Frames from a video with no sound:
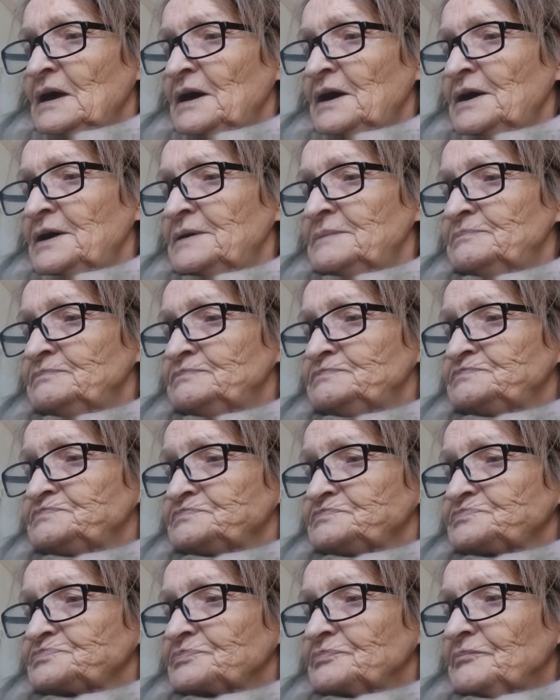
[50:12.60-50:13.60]

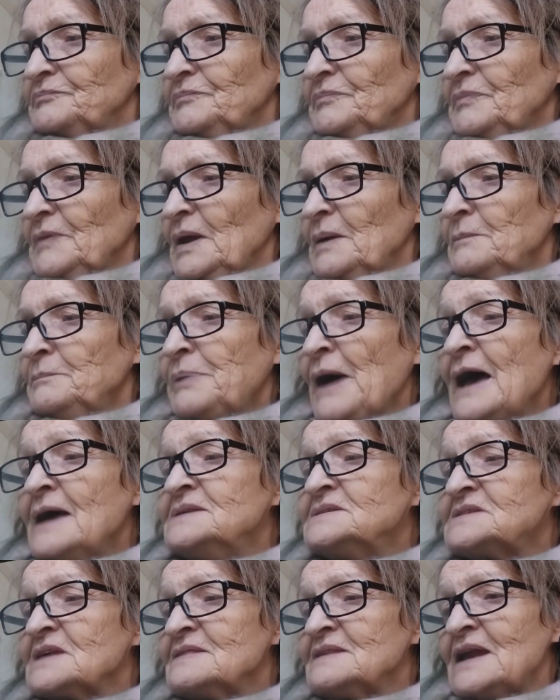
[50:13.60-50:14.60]

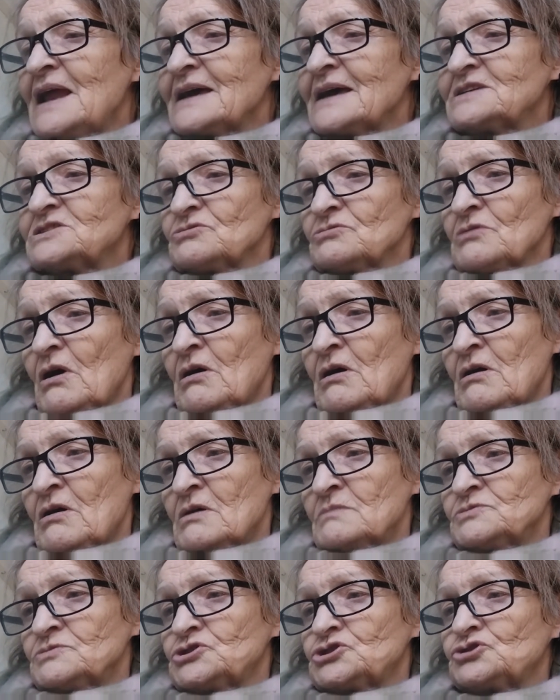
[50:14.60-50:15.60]
Pains in the legs or
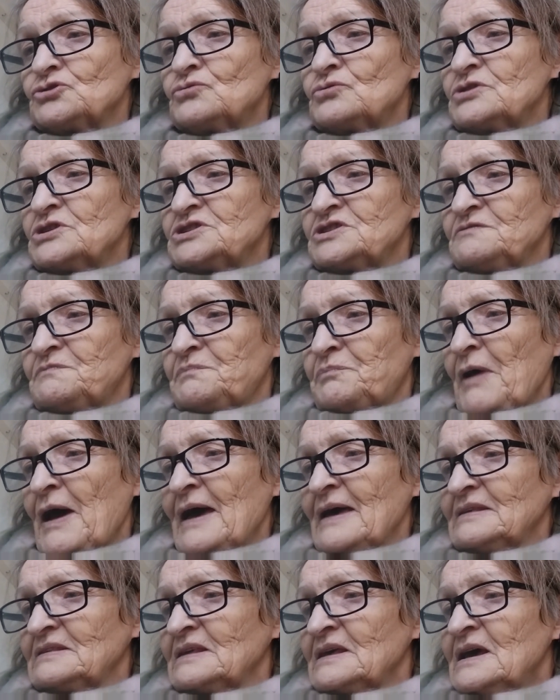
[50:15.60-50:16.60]
arms, shortness of
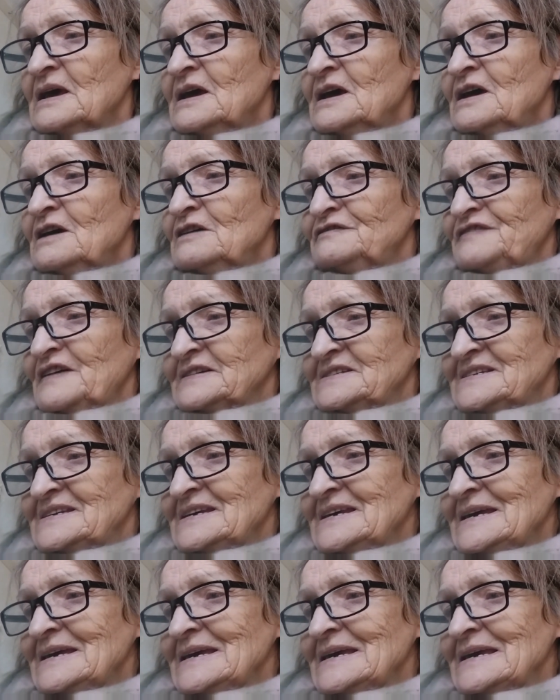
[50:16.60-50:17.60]
breath,
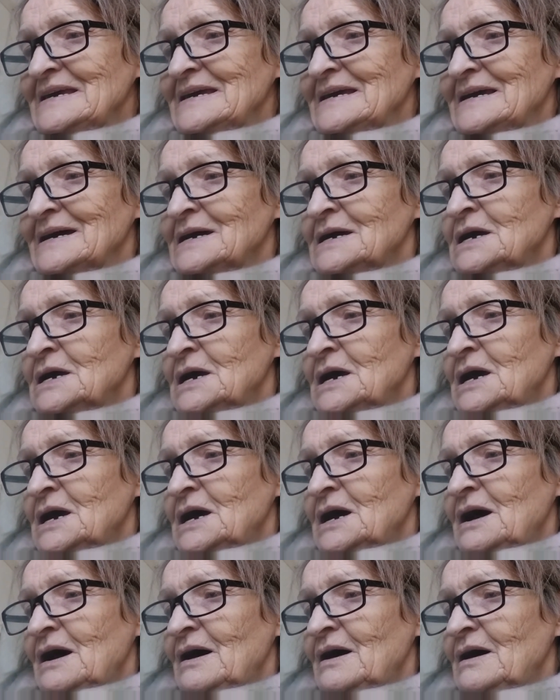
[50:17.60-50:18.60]
fatigue,
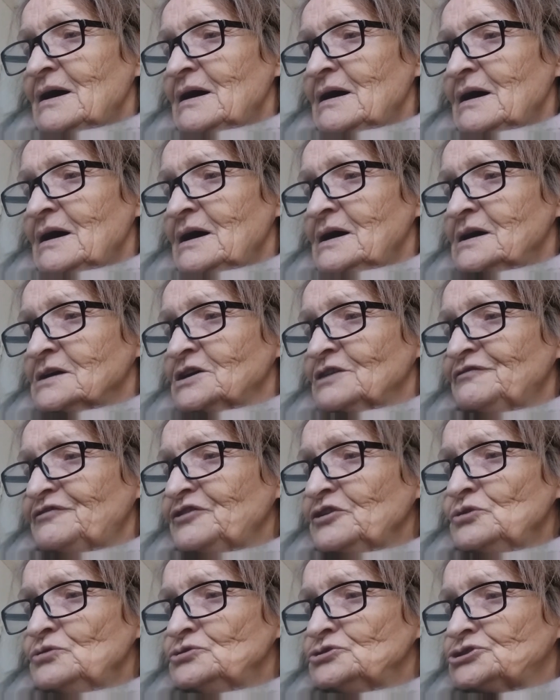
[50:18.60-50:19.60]

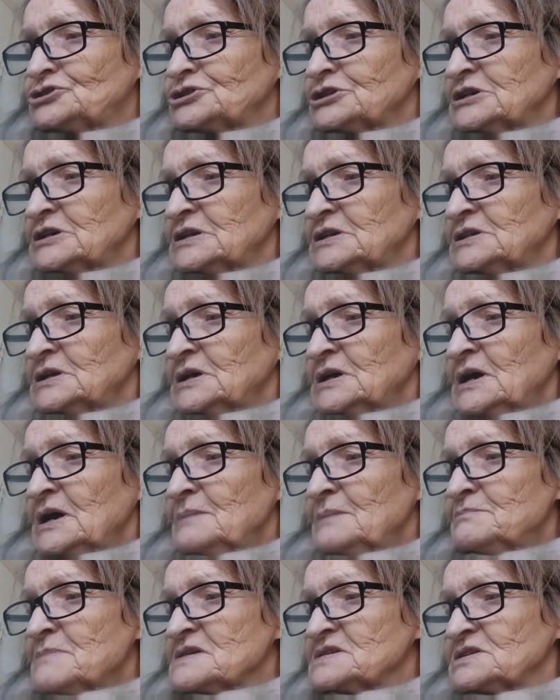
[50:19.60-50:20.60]
confusion,
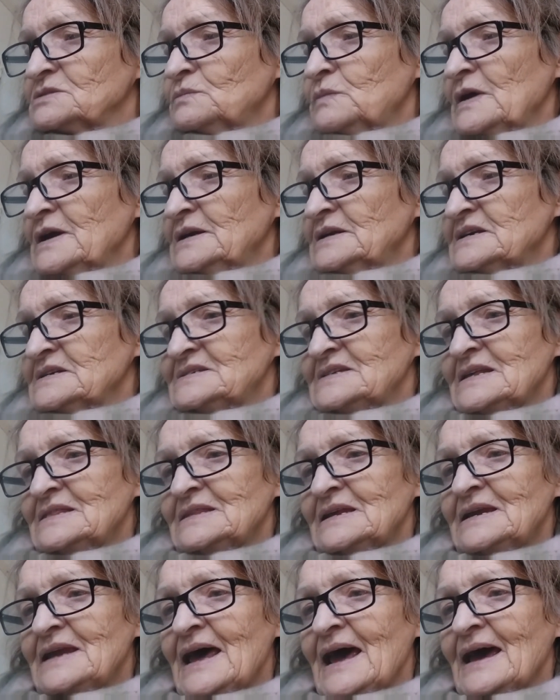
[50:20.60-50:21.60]
muscle weakness in
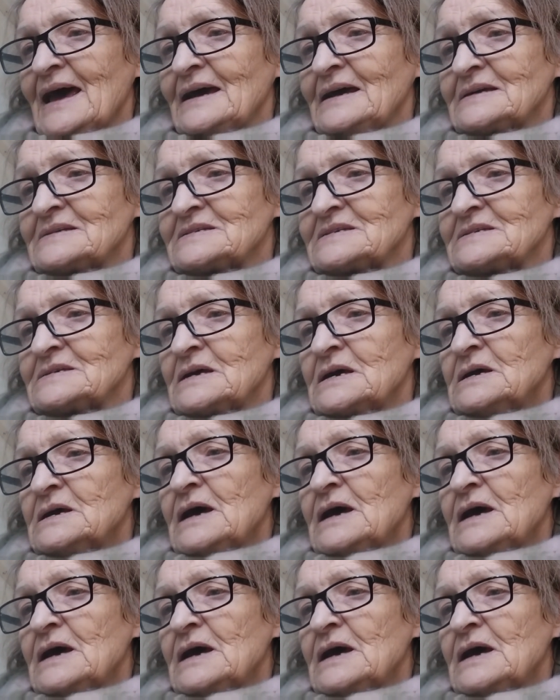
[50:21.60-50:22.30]
the legs,